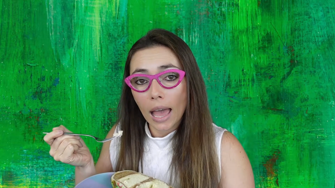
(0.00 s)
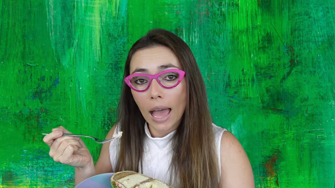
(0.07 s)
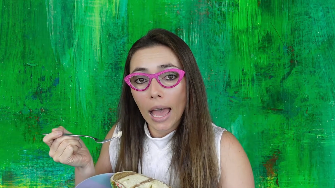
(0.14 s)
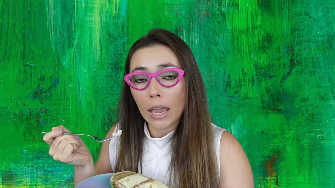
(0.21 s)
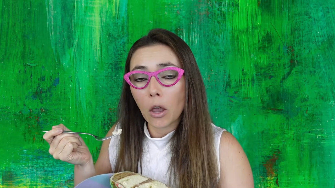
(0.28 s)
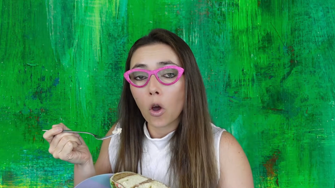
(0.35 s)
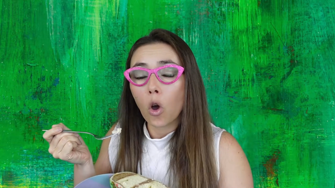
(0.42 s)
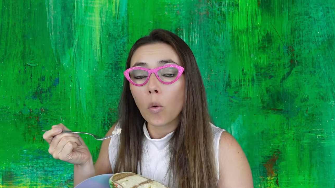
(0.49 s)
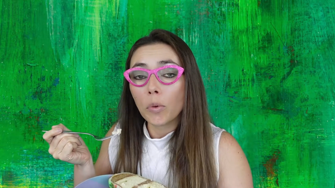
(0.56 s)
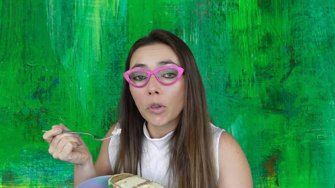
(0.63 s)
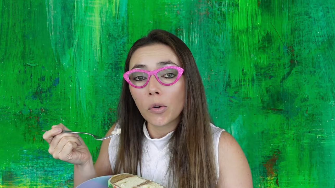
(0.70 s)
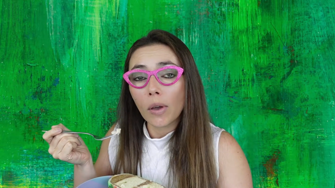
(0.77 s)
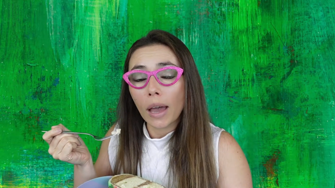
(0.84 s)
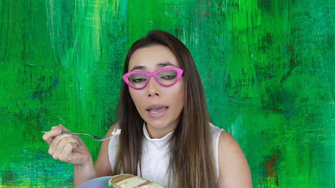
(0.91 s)
I hope
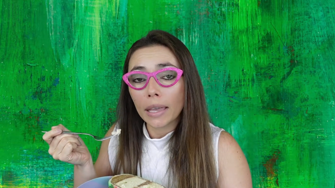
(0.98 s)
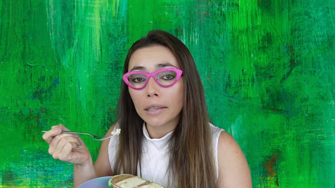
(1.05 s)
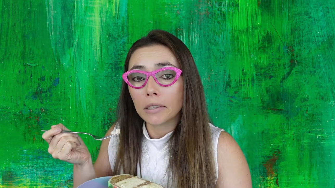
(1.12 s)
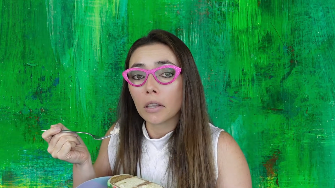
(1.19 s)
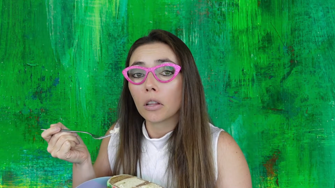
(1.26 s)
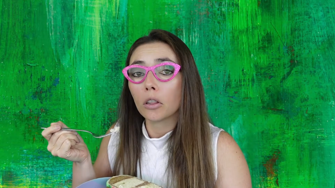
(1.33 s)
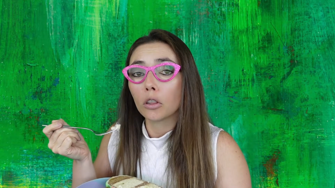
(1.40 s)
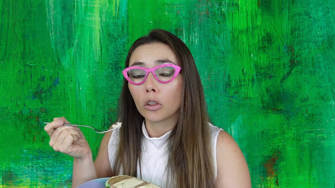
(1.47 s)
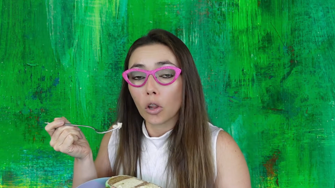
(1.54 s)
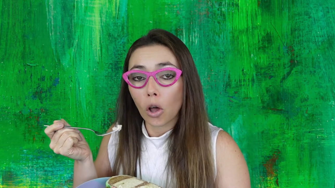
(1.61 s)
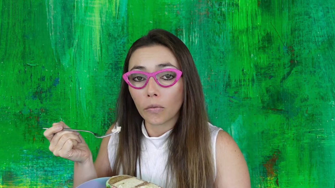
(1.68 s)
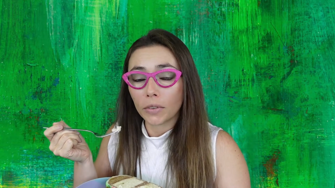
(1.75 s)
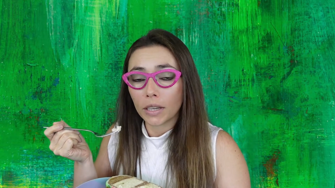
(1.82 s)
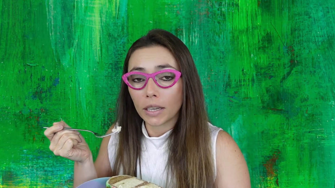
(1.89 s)
you guys
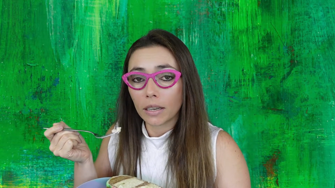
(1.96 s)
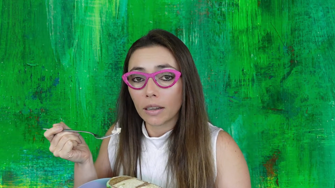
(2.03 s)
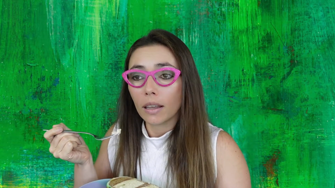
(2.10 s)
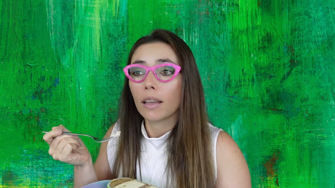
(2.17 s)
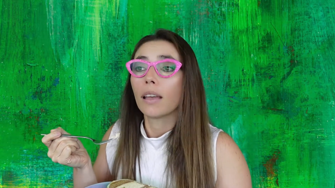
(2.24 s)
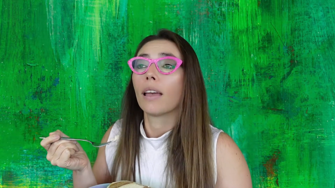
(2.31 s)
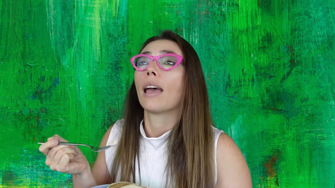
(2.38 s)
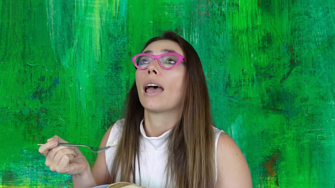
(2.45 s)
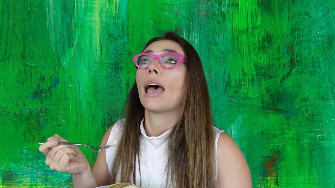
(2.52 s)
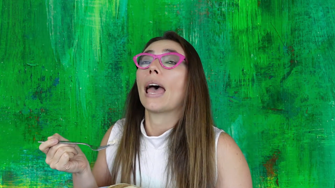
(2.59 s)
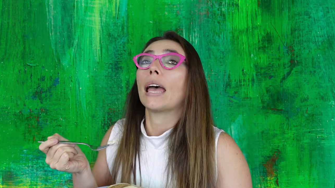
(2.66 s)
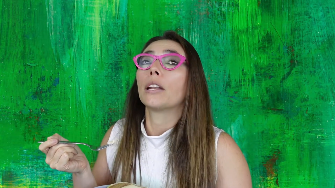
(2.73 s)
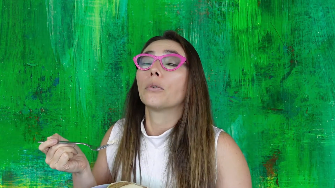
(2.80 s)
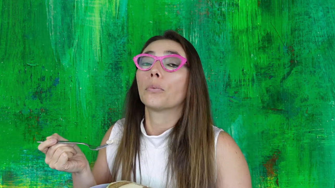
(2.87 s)
loved it
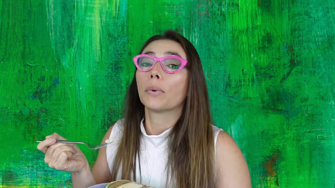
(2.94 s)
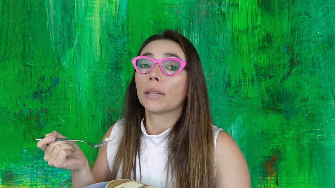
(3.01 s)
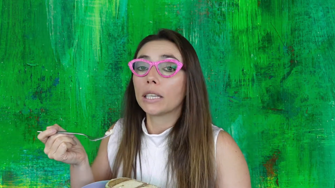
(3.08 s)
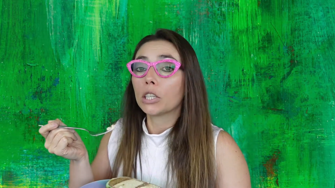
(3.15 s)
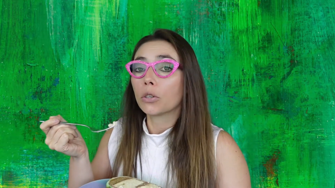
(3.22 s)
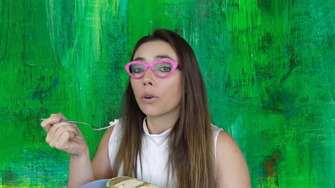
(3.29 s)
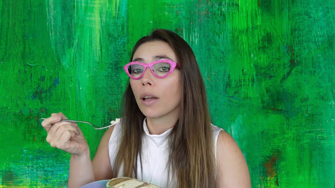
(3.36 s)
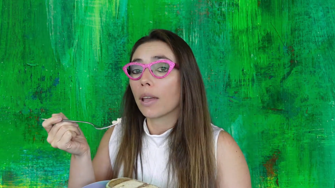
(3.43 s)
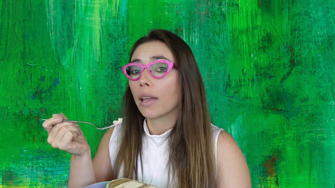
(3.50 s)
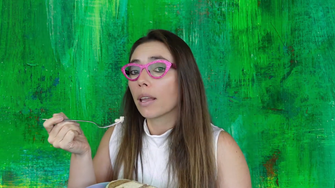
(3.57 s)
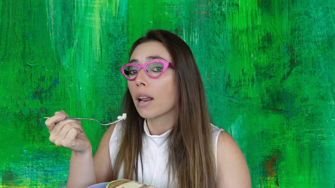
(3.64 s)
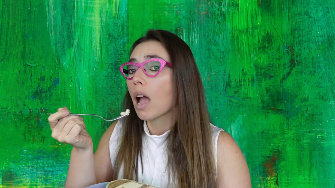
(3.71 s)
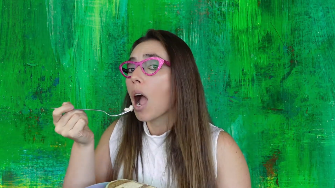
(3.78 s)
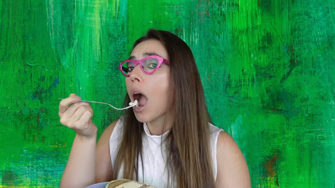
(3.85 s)
and really try
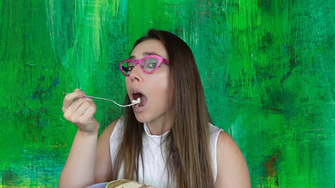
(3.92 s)
it.